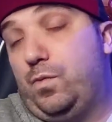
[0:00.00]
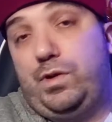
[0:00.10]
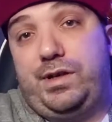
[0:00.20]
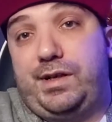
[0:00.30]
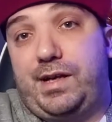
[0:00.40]

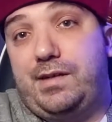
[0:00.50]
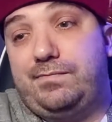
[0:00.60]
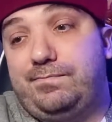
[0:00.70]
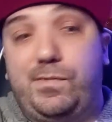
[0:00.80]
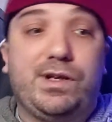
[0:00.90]
what you're gonna get,
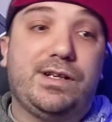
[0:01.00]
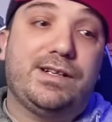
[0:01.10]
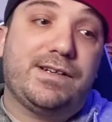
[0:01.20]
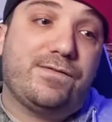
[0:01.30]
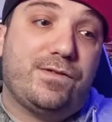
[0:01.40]
where you're
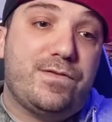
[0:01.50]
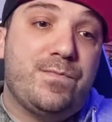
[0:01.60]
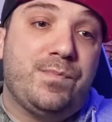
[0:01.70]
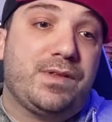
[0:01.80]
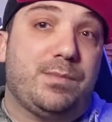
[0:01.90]
gonna get it
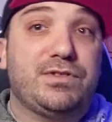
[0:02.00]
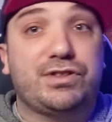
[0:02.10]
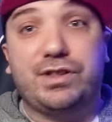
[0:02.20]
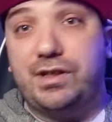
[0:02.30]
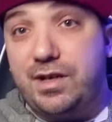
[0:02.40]
from, how much
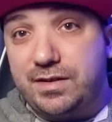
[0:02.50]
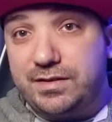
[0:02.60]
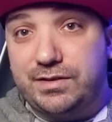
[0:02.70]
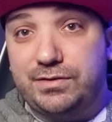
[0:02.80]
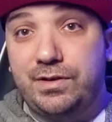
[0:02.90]
it's gonna
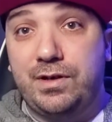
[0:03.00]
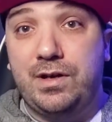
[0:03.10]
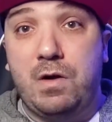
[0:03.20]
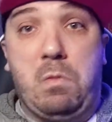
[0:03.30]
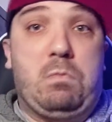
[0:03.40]
cost you,
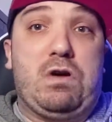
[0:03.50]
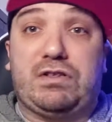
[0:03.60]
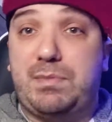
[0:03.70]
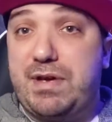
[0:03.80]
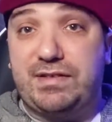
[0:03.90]

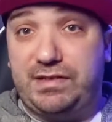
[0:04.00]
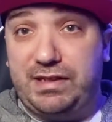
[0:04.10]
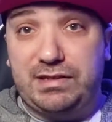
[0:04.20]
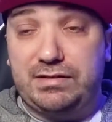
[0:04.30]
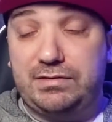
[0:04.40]
where's the best
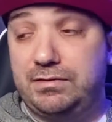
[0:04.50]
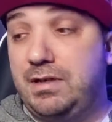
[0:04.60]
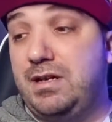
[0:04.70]
deal,